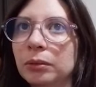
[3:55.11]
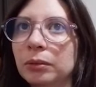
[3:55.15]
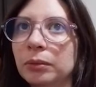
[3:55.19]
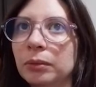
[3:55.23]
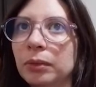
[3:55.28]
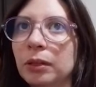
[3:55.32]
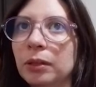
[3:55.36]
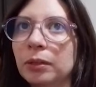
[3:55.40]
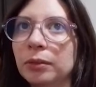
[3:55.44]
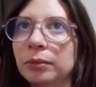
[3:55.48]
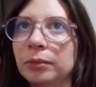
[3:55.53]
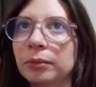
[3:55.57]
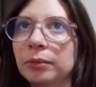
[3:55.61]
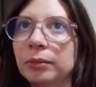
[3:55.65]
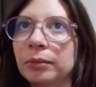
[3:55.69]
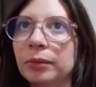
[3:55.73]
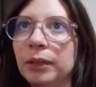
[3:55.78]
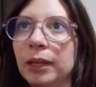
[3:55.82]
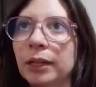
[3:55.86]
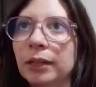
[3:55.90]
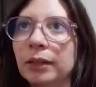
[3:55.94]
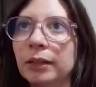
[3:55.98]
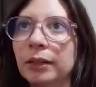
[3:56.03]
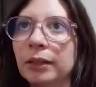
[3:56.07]
Oh,
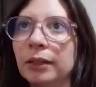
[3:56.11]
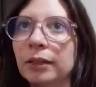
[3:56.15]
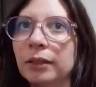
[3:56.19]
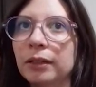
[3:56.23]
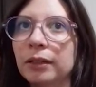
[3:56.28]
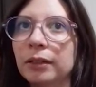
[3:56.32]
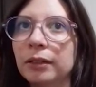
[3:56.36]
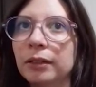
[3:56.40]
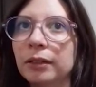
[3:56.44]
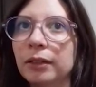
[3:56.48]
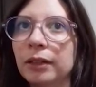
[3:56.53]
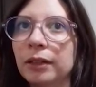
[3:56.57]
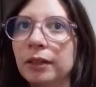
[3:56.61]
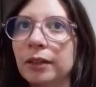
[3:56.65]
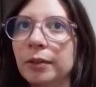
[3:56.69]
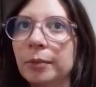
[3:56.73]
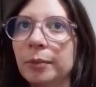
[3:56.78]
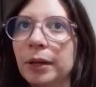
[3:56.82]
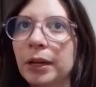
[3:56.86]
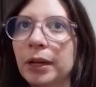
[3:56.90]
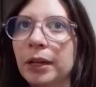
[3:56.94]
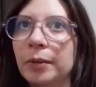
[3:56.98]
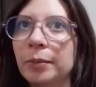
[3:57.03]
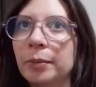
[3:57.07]
I think this is
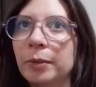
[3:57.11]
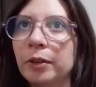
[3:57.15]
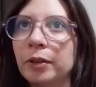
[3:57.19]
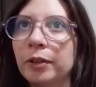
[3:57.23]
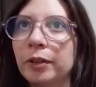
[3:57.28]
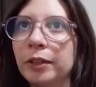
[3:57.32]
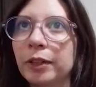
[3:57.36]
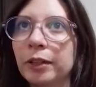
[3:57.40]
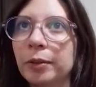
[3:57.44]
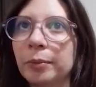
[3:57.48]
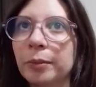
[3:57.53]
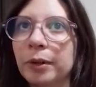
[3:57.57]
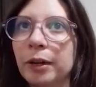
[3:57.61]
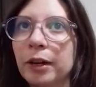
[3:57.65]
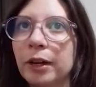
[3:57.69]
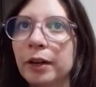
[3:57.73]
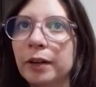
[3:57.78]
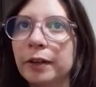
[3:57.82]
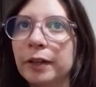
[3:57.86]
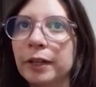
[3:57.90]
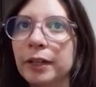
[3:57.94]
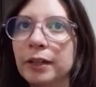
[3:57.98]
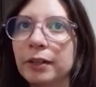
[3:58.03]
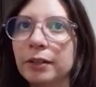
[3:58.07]
my museum
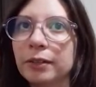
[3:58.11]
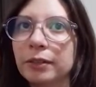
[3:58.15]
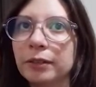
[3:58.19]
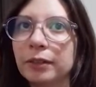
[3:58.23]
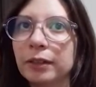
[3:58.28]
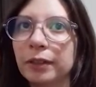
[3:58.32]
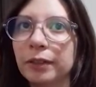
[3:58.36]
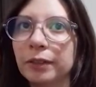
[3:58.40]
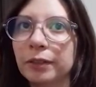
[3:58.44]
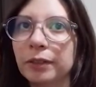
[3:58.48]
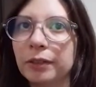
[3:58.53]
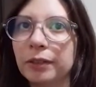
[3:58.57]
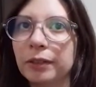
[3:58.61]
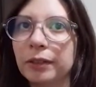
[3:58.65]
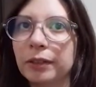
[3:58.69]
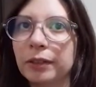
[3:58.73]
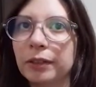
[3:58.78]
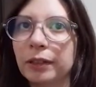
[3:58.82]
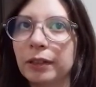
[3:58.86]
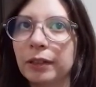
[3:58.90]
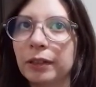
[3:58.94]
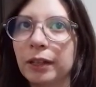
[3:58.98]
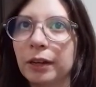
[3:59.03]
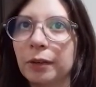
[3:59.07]
area. Just
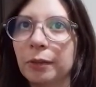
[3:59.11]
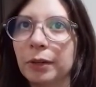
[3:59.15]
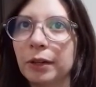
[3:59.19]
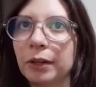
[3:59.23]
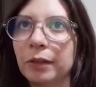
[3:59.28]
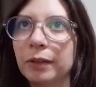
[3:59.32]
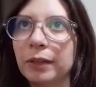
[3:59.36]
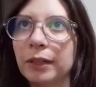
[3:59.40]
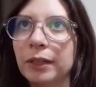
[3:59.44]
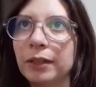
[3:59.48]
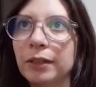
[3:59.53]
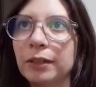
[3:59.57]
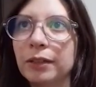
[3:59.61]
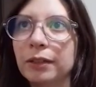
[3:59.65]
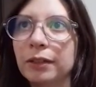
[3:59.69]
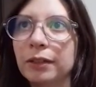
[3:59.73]
get rid of this